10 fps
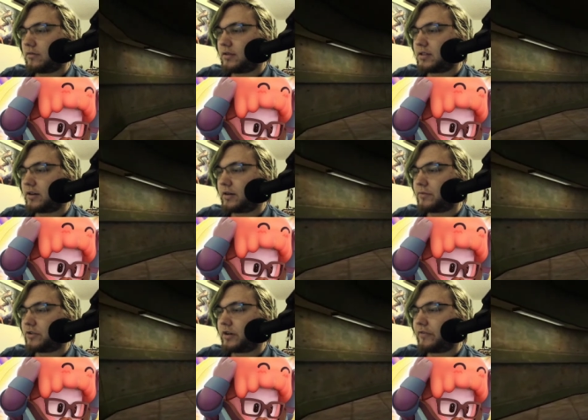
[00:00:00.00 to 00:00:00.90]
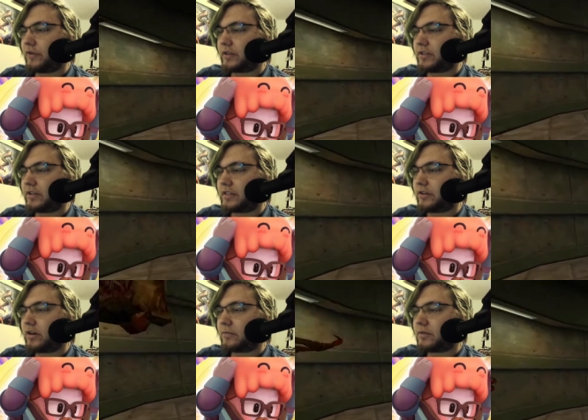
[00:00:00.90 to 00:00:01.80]
Sorry, I'm just trying to focus on the
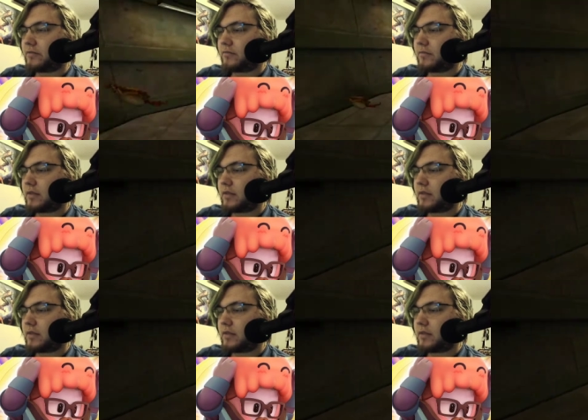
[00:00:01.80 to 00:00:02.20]
headset.